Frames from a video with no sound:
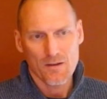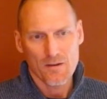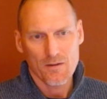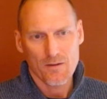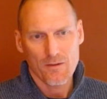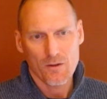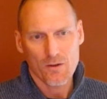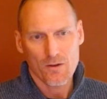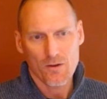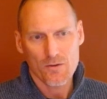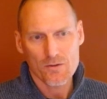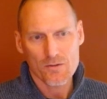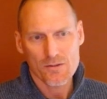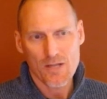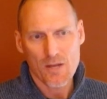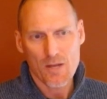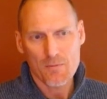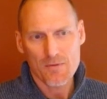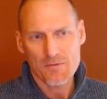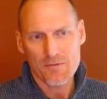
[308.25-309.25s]
that goes
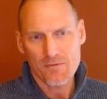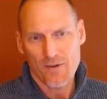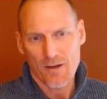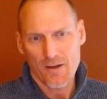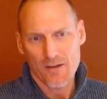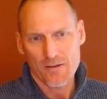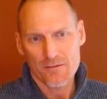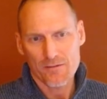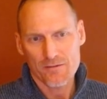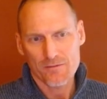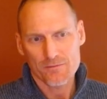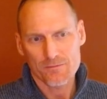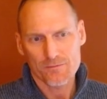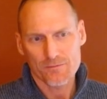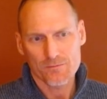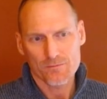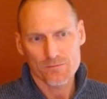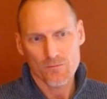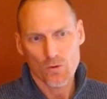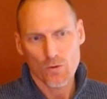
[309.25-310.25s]
knight b5,
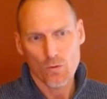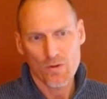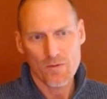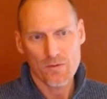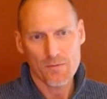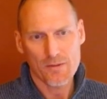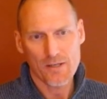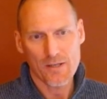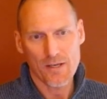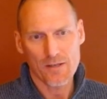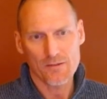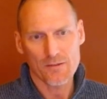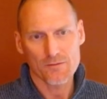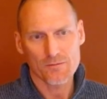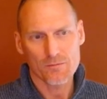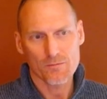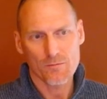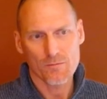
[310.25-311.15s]
queen b8,